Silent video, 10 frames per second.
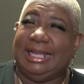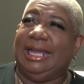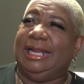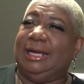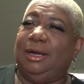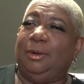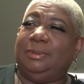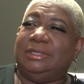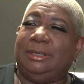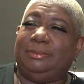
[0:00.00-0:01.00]
It
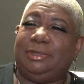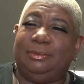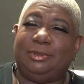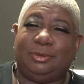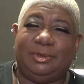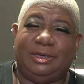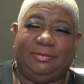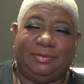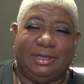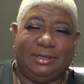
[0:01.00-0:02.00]
opens September
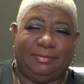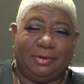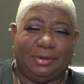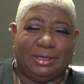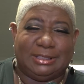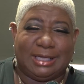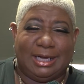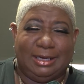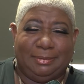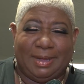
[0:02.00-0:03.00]
25th. Very
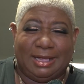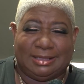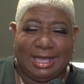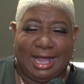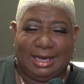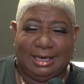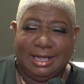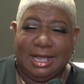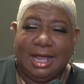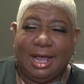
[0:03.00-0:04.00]
excited about that.
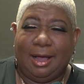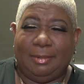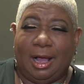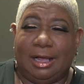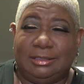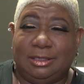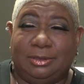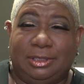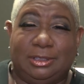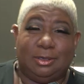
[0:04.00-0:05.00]
Also,
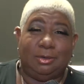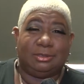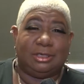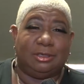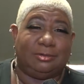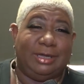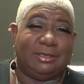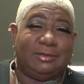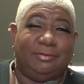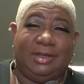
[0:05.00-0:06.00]
there's a Hotel
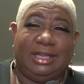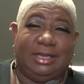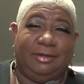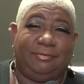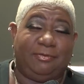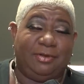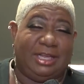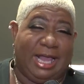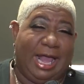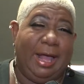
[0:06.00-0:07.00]
Transylvania
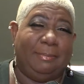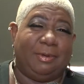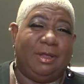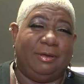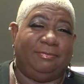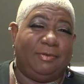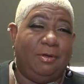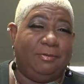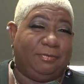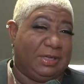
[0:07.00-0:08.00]
free app on the
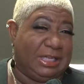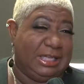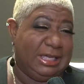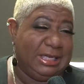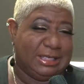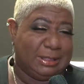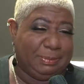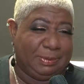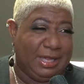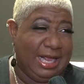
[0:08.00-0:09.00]
phone for the kiddies to
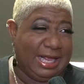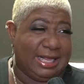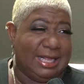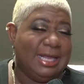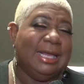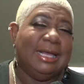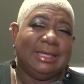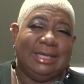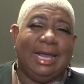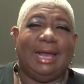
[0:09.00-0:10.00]
play.
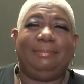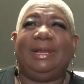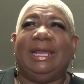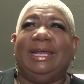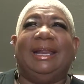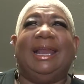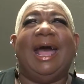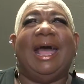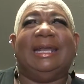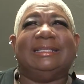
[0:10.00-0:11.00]
Yeah, I play it a
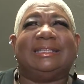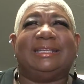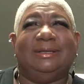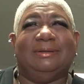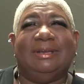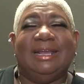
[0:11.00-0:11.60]
lot. It's cute.